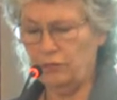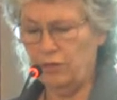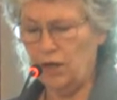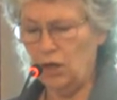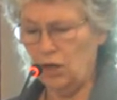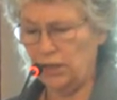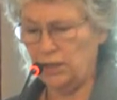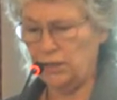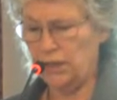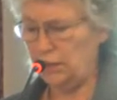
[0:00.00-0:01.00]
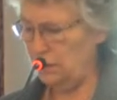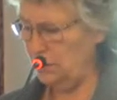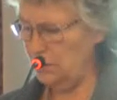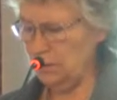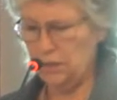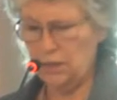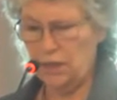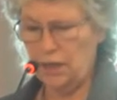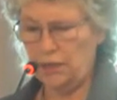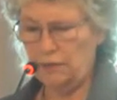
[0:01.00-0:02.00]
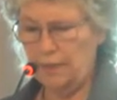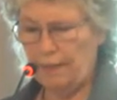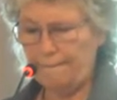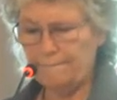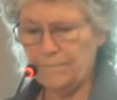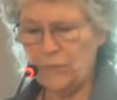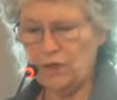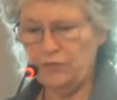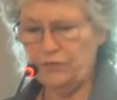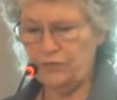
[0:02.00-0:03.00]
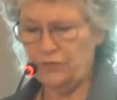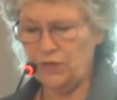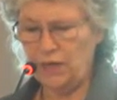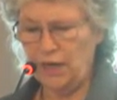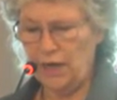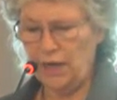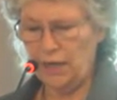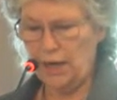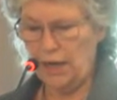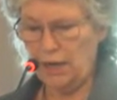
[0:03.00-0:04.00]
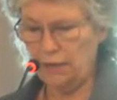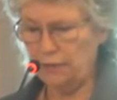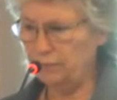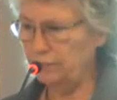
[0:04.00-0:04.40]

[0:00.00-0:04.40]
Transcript: the great architect Sinan in 1588.